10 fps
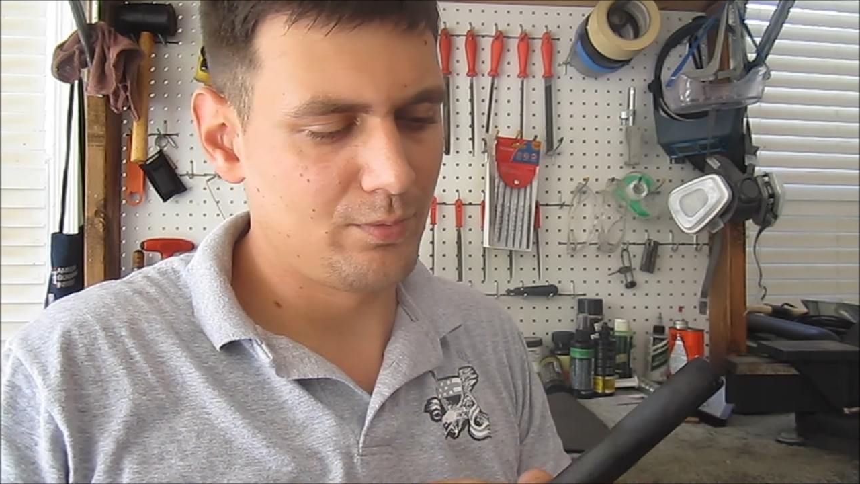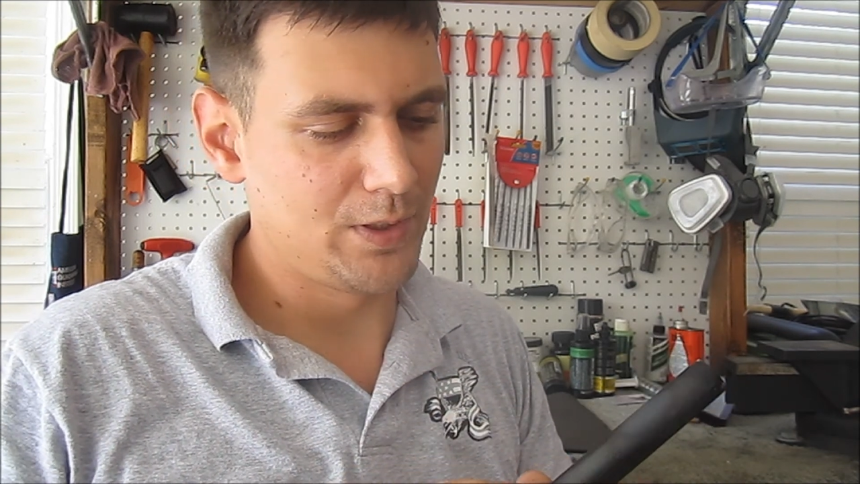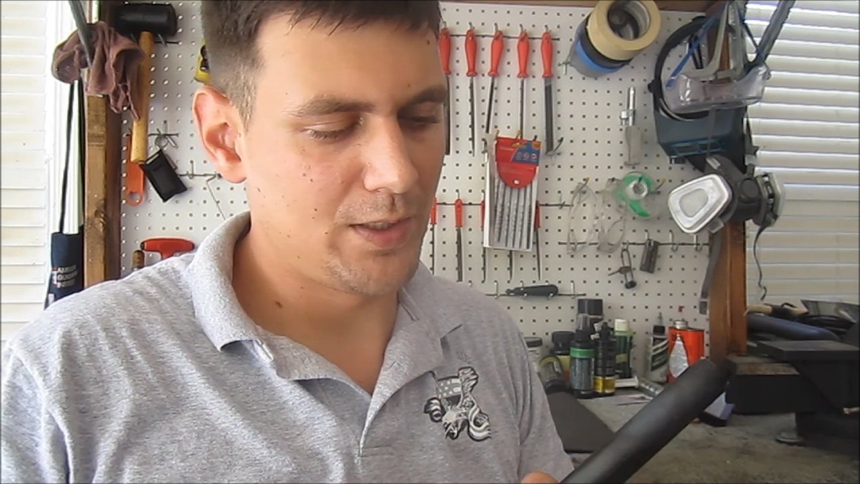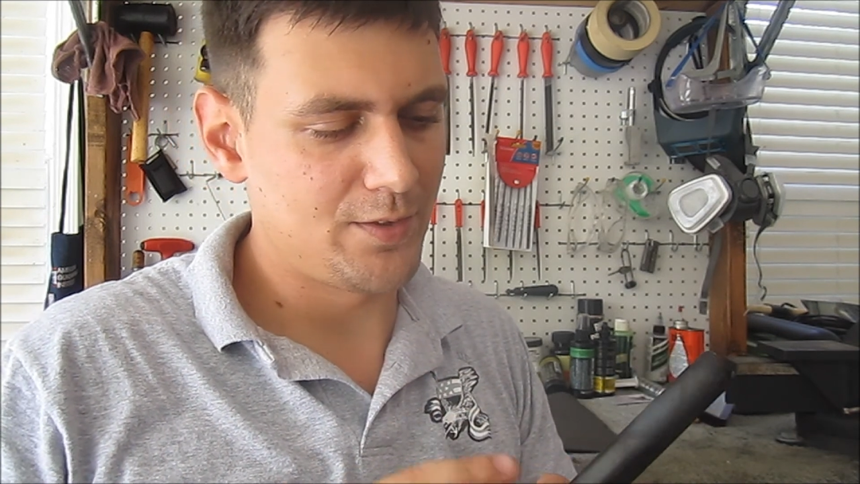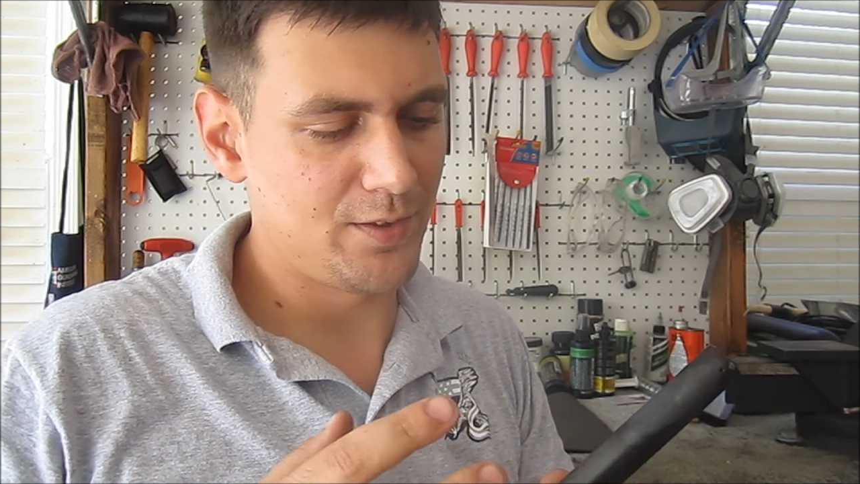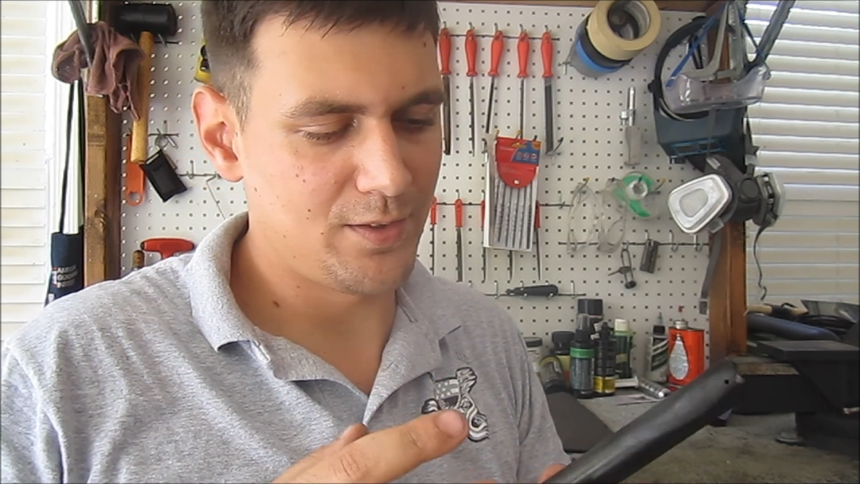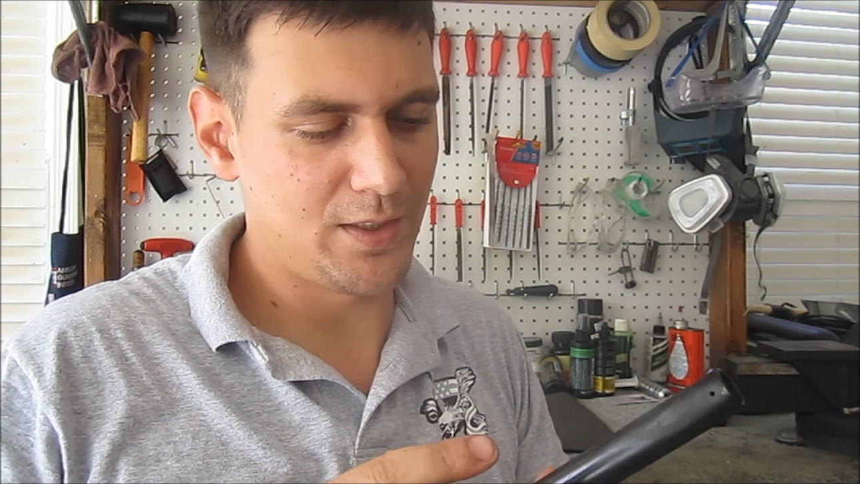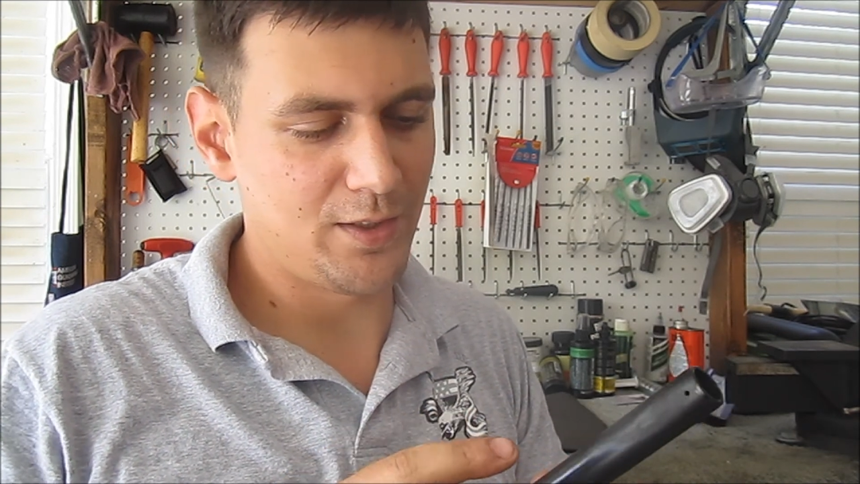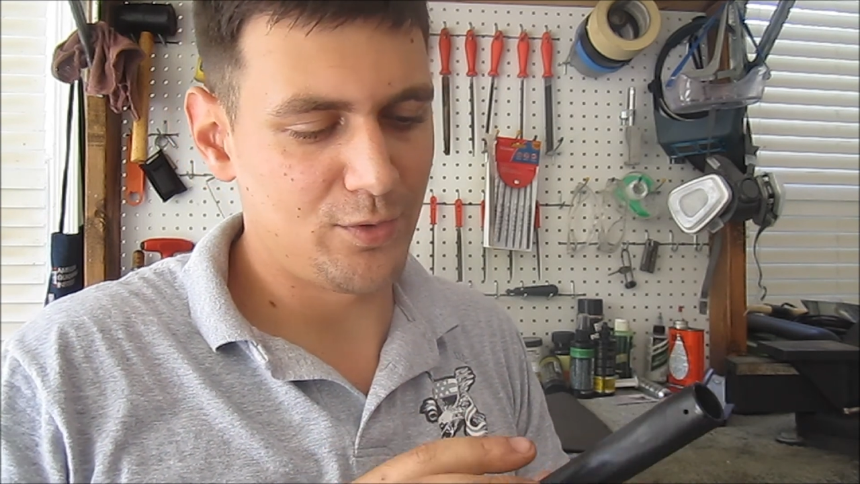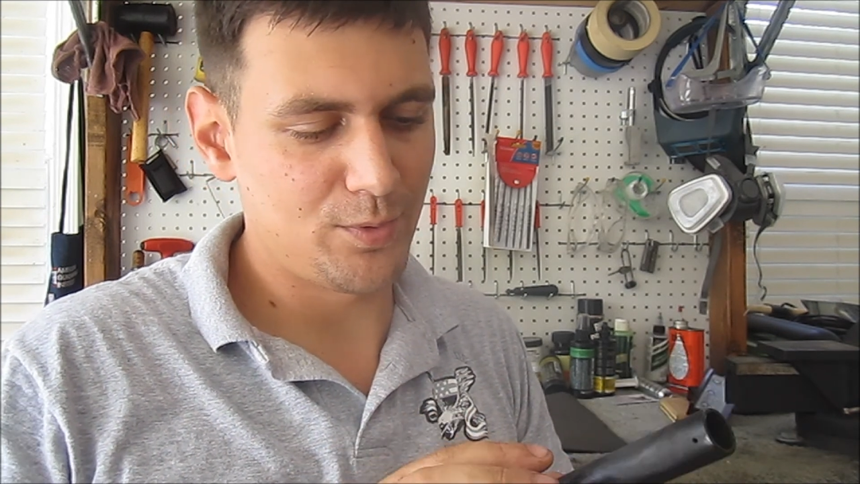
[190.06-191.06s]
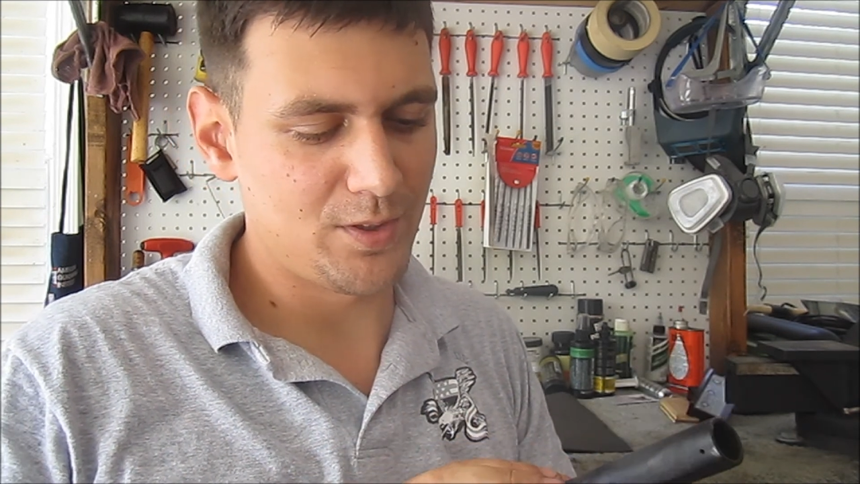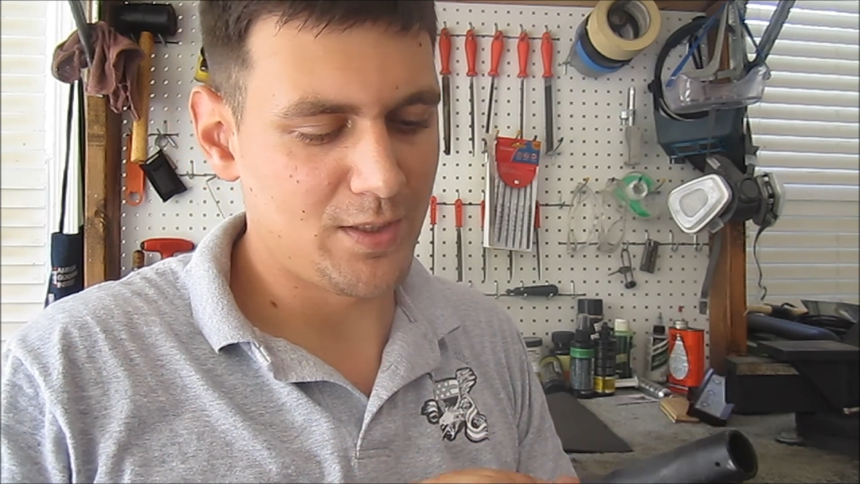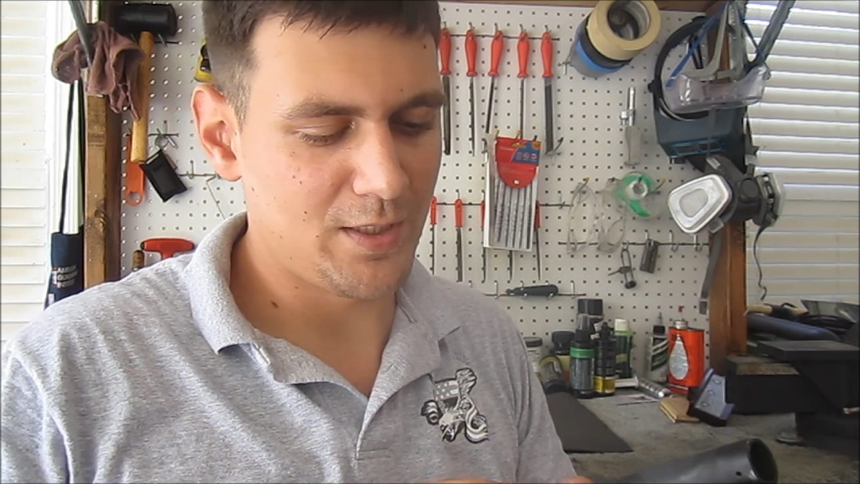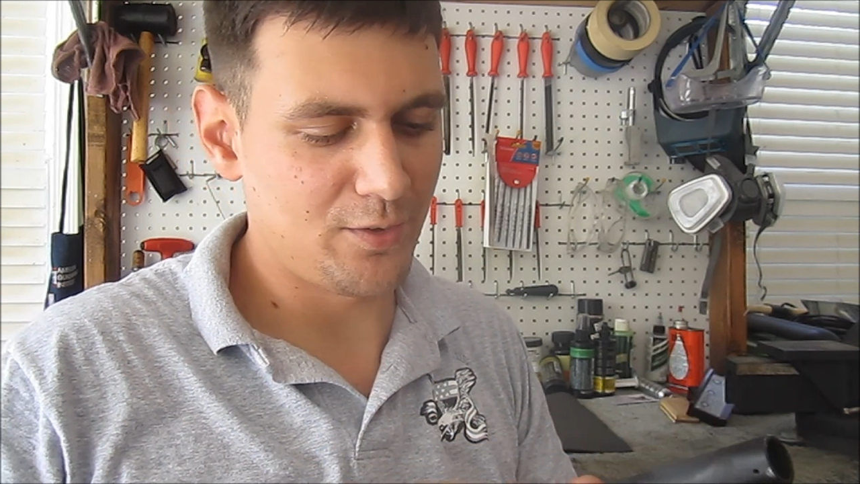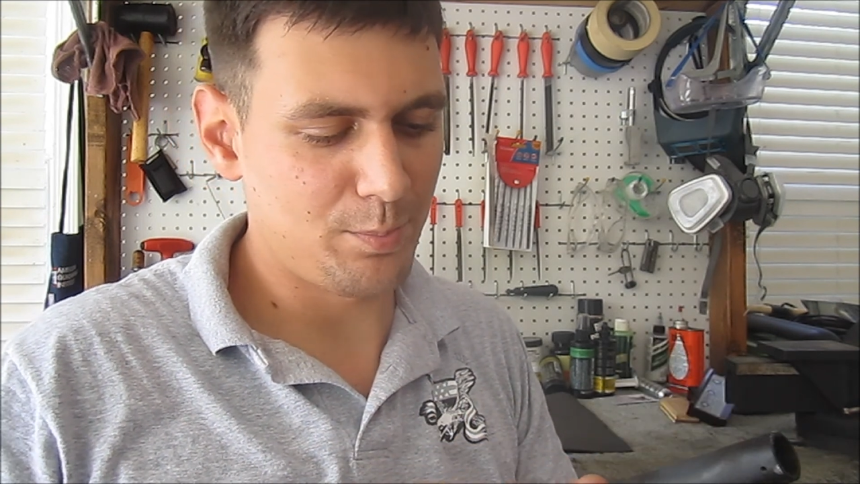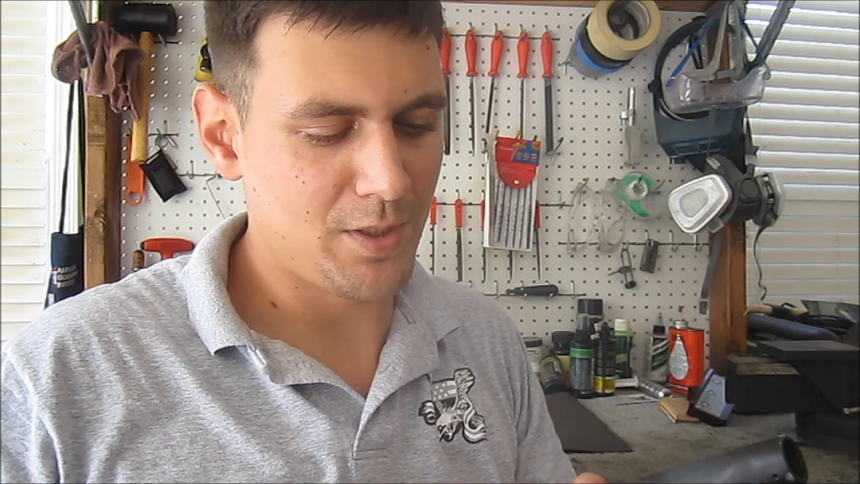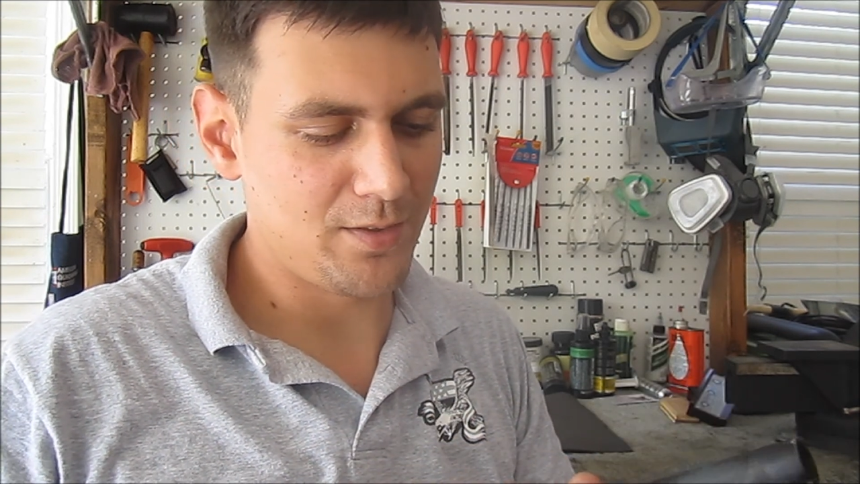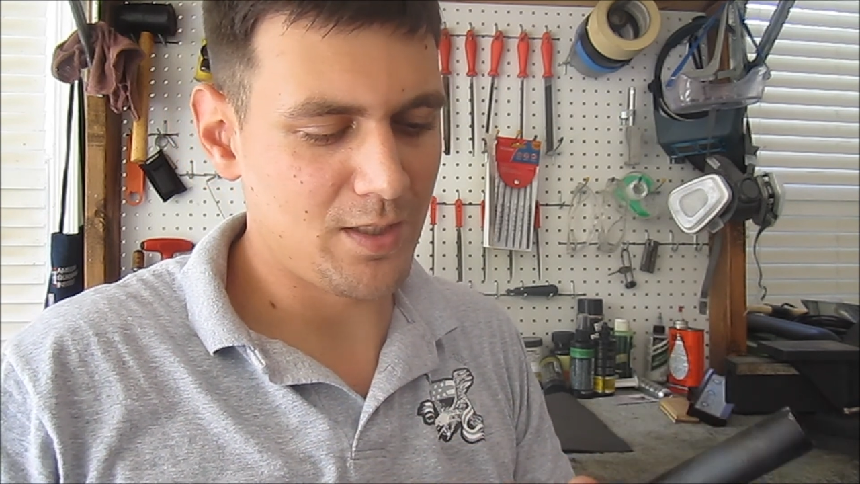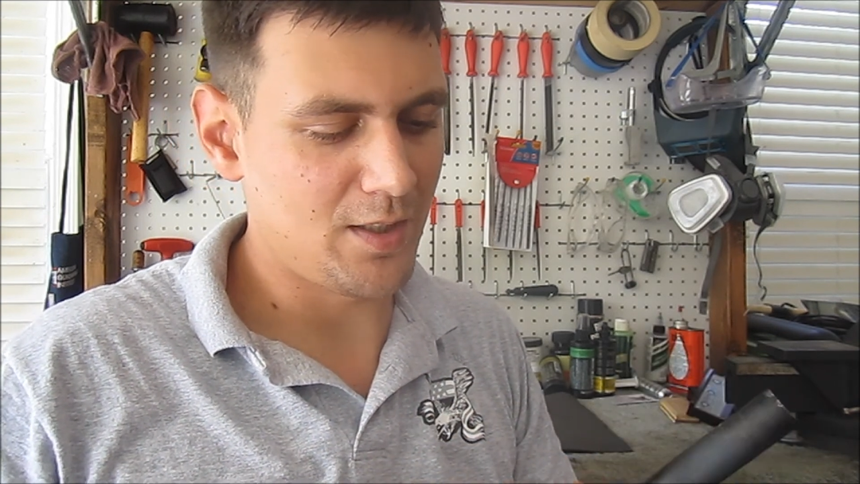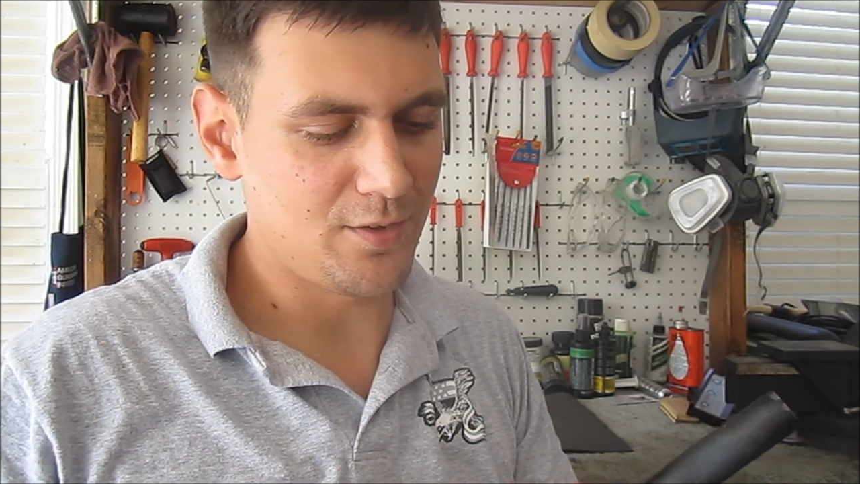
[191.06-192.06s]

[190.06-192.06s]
this was a test piece and I